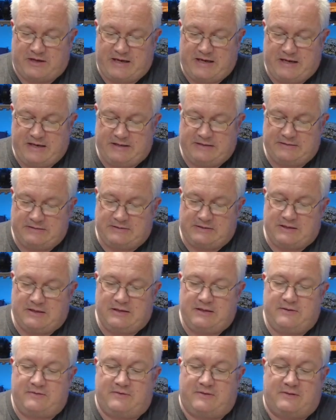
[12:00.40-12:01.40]
and
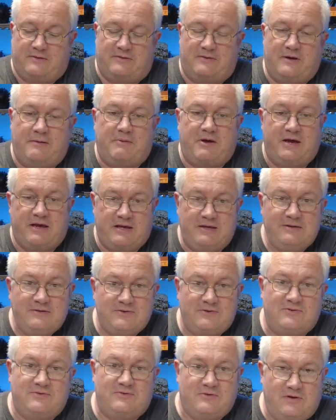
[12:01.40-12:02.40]
the
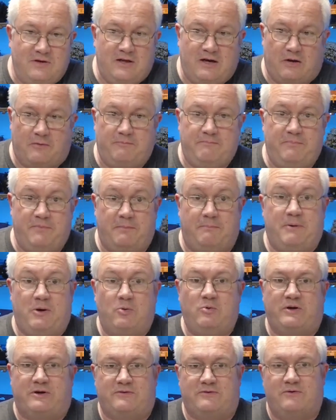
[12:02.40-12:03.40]
kits, the
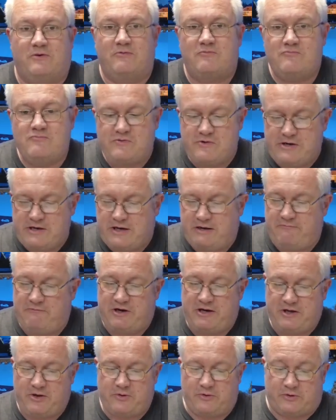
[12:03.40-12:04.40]
buildings look really,
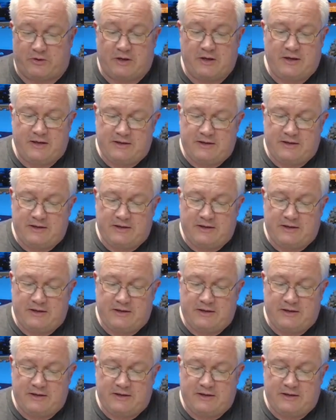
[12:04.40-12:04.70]
really good.